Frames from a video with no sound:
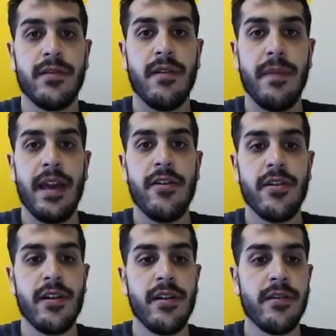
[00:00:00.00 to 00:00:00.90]
So make
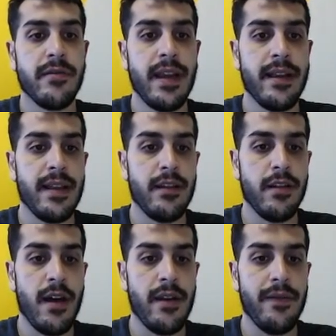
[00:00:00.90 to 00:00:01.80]
sure you create a
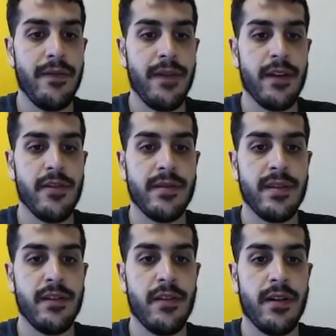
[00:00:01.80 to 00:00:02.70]
lot of functions
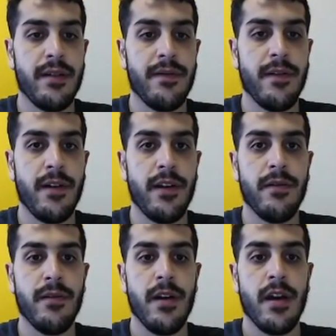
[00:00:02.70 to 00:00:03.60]
in order for
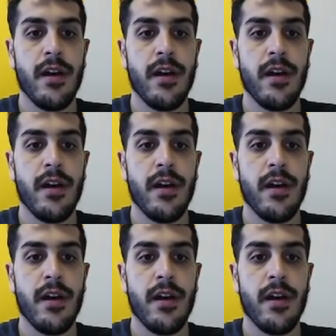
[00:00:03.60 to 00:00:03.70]
you